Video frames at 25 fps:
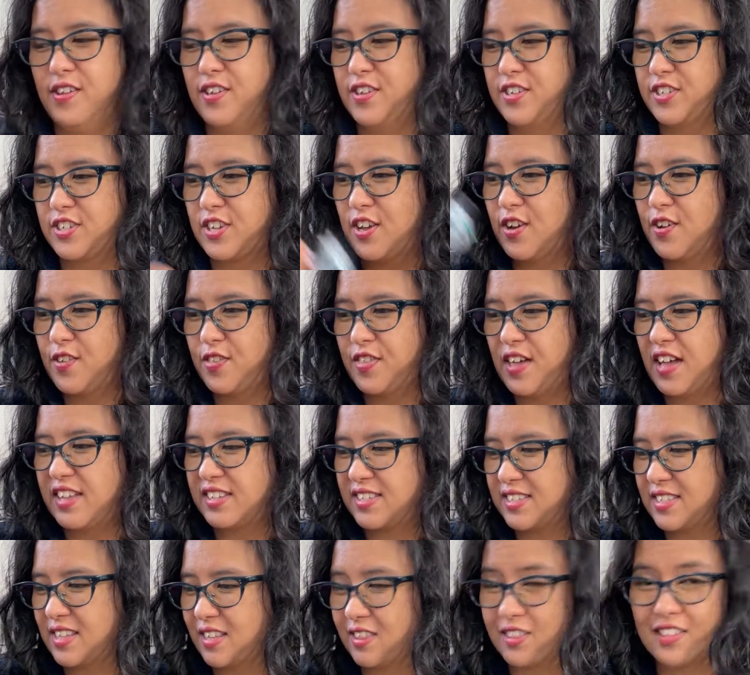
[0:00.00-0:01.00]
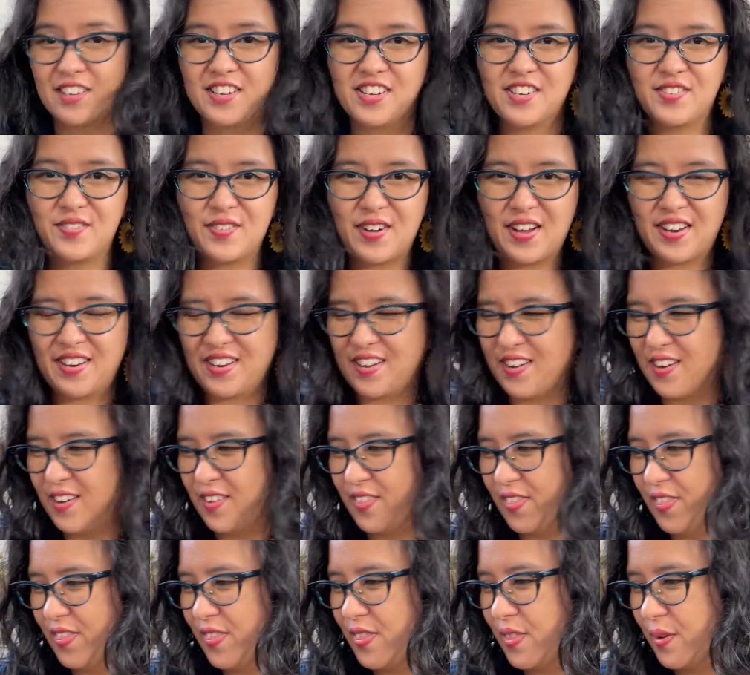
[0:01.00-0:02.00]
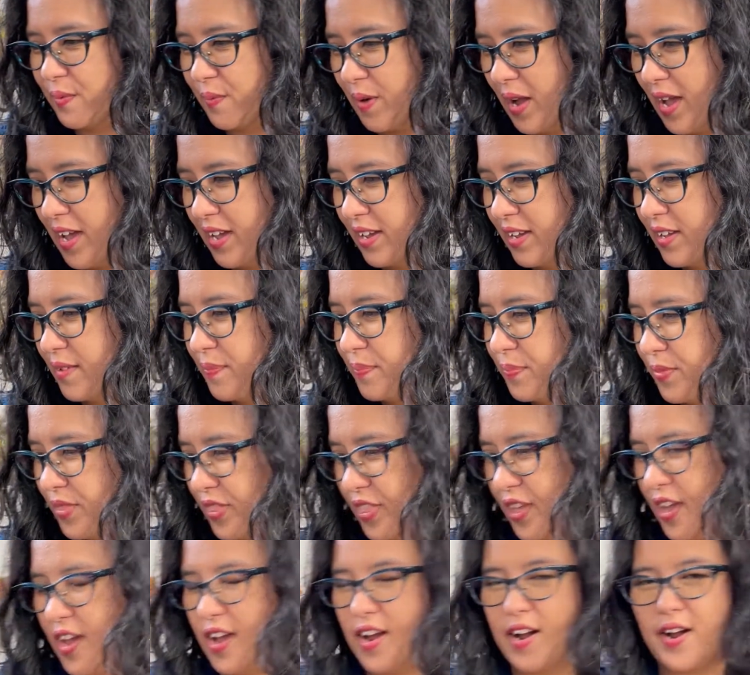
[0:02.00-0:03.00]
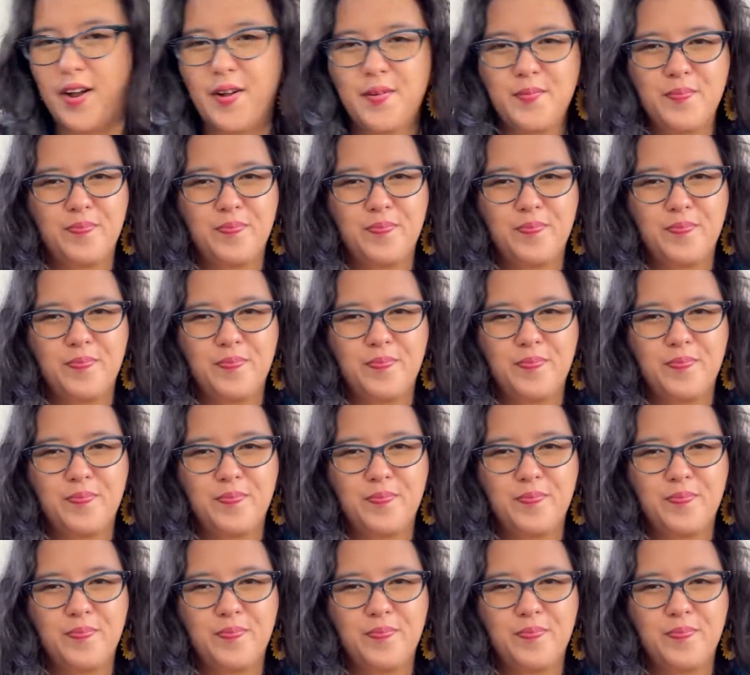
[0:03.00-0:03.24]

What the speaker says: that's the third one on the way there.